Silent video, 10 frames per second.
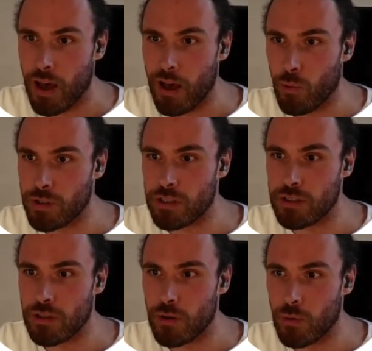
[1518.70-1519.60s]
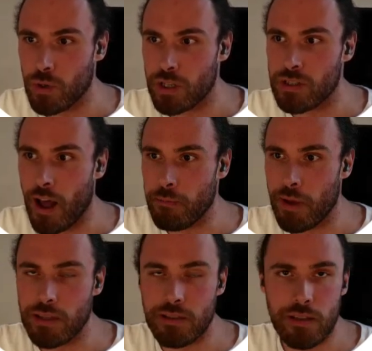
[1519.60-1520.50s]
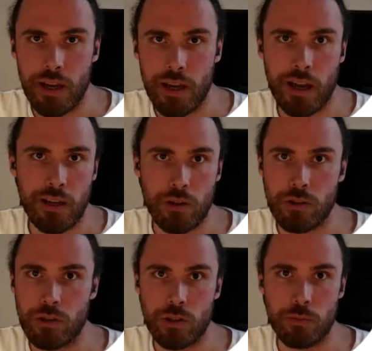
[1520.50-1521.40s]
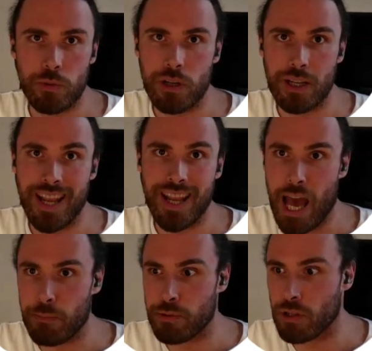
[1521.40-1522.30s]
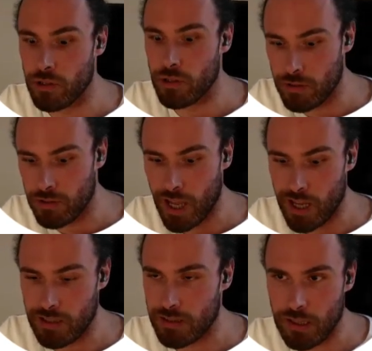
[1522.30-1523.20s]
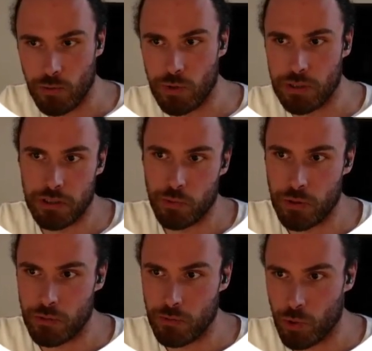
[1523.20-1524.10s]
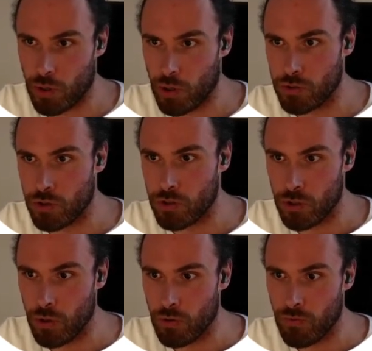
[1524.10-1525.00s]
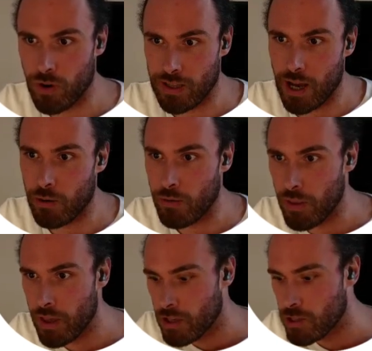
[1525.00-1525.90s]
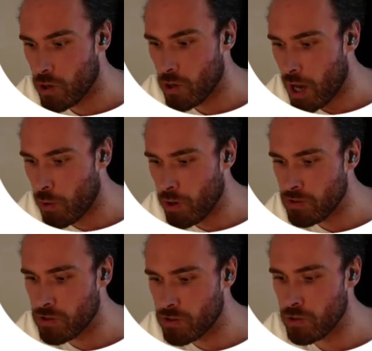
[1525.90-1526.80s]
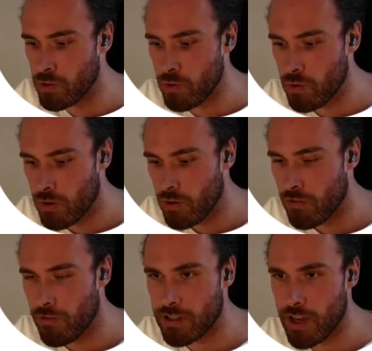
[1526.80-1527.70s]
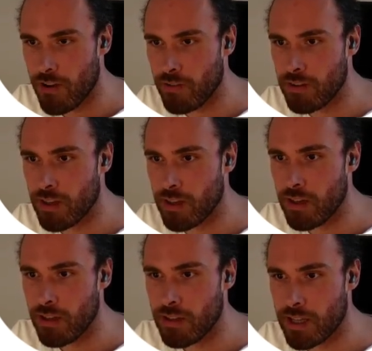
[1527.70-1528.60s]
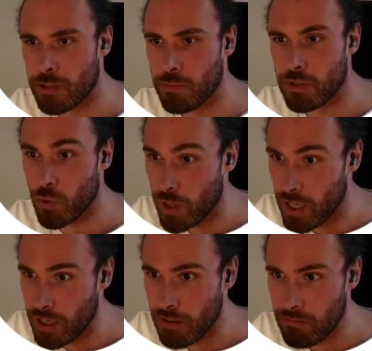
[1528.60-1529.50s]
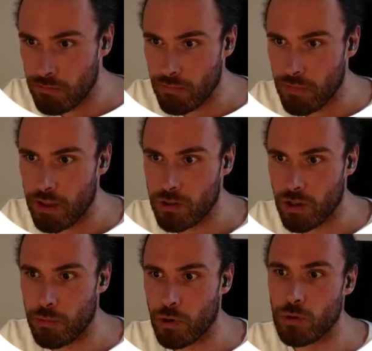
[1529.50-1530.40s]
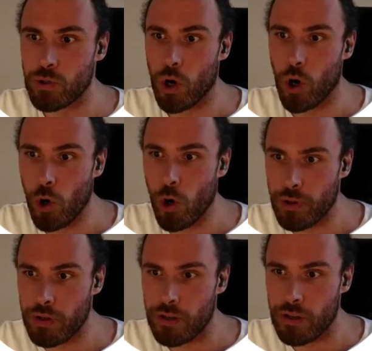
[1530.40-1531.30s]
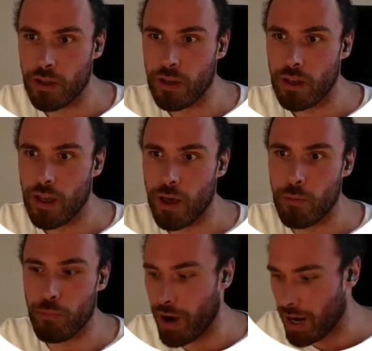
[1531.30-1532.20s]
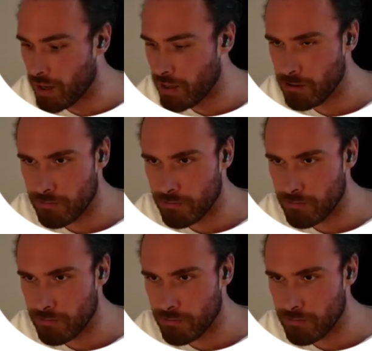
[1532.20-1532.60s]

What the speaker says: which is what is not mentioned here. I can also just put in absolute dates, which is what we're going to do right now. So I want to fetch everything that's between. So I'm going to open a bracket